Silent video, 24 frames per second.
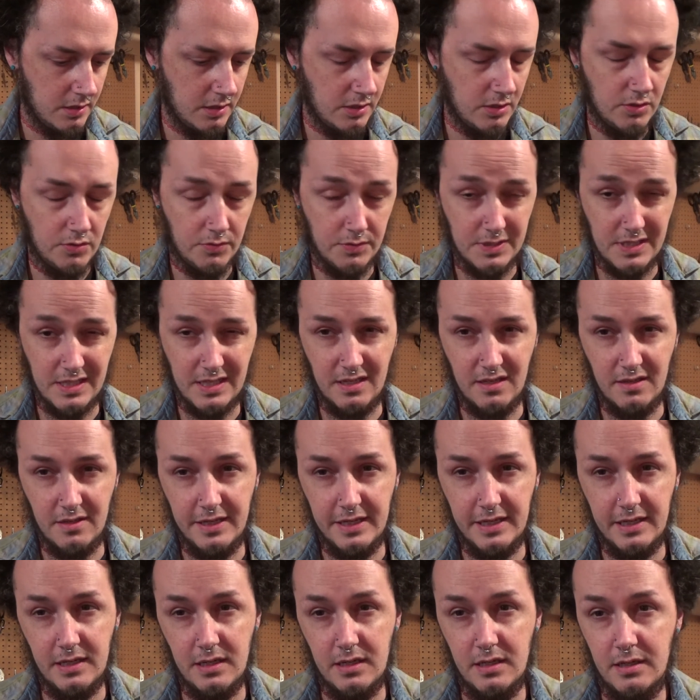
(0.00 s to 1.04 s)
using
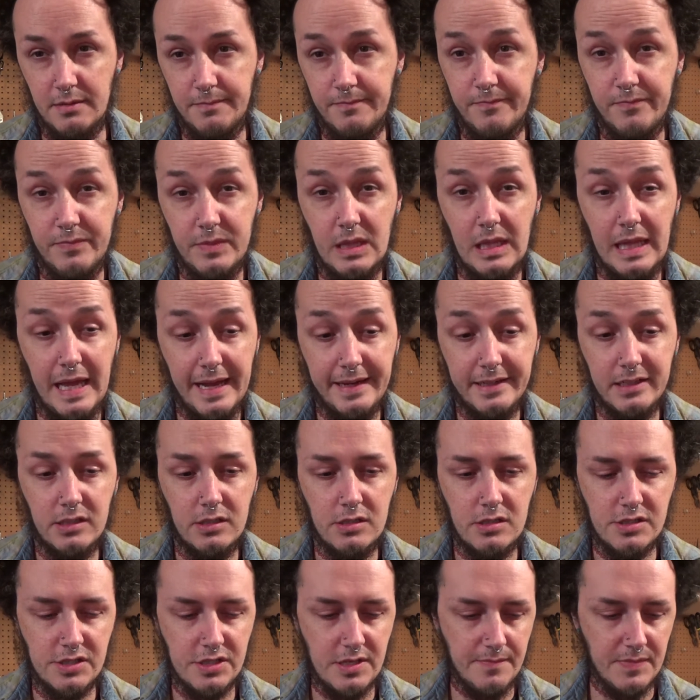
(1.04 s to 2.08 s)
like a
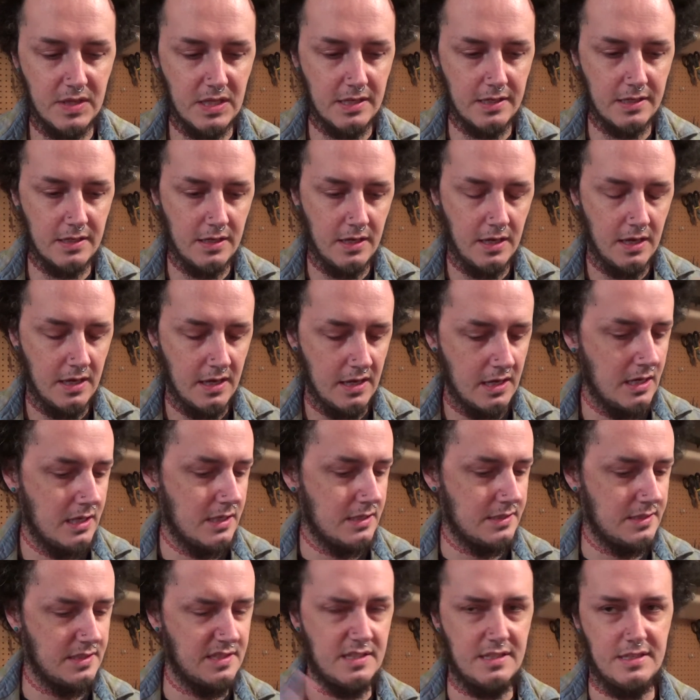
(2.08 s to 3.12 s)
lacquer or something,
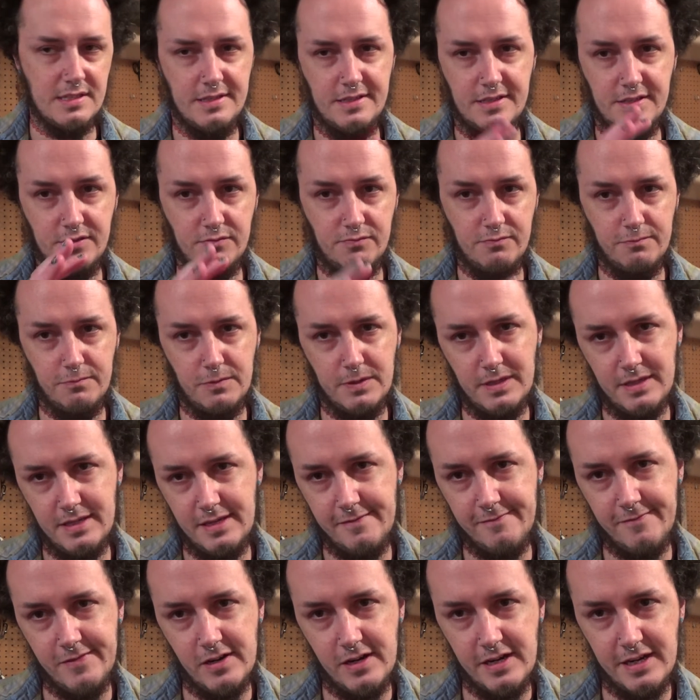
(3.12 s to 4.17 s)
since this is really
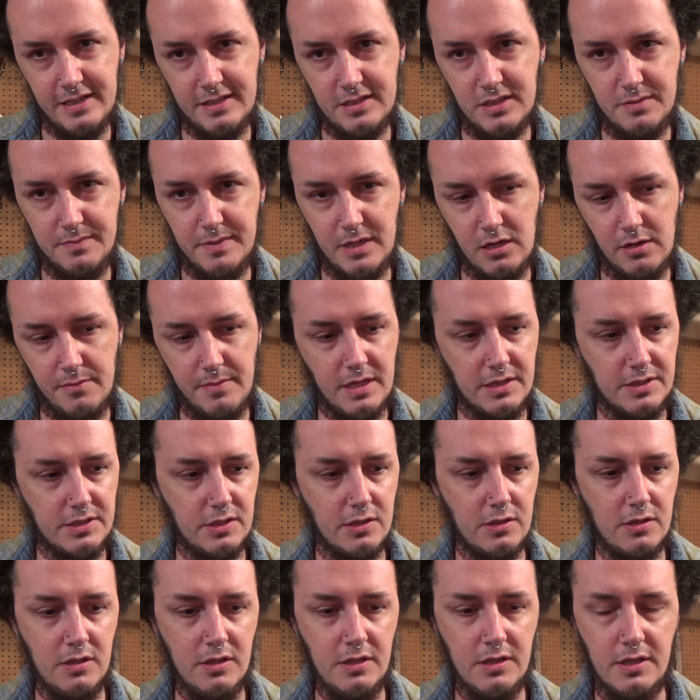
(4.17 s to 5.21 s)
very
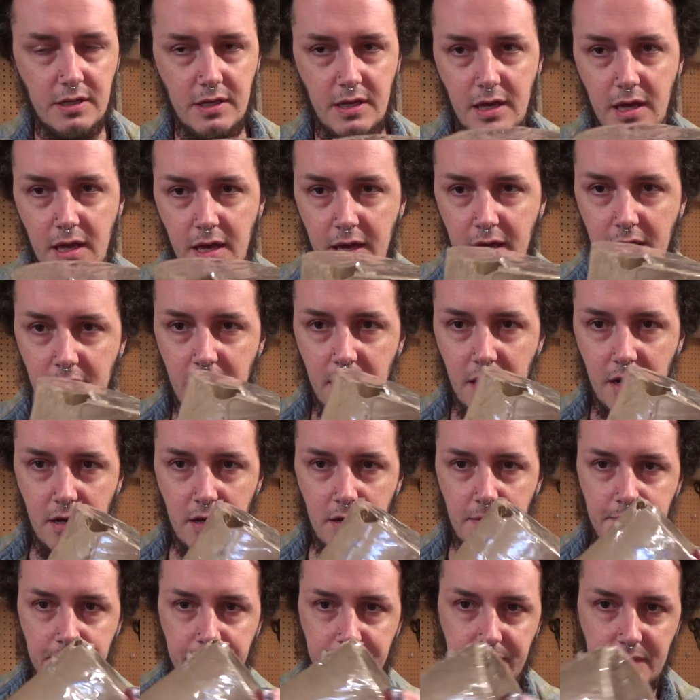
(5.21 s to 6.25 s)
experimental.
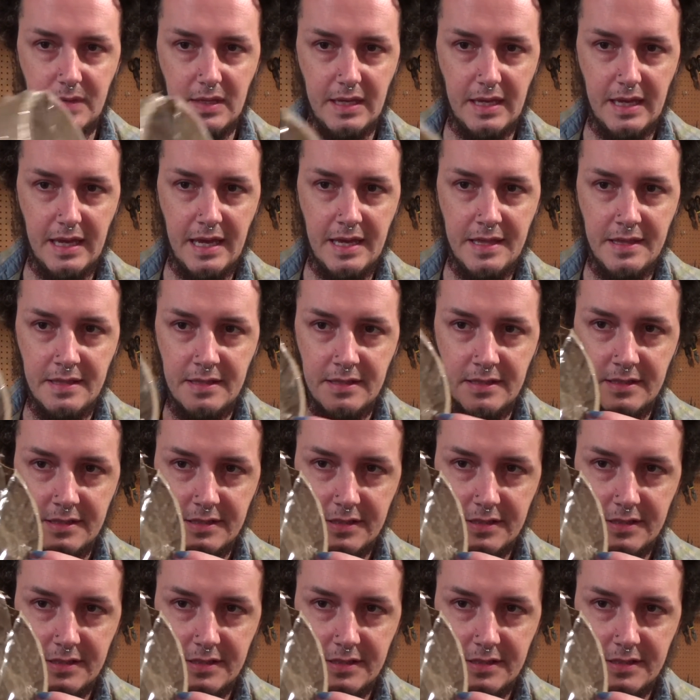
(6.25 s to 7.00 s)
And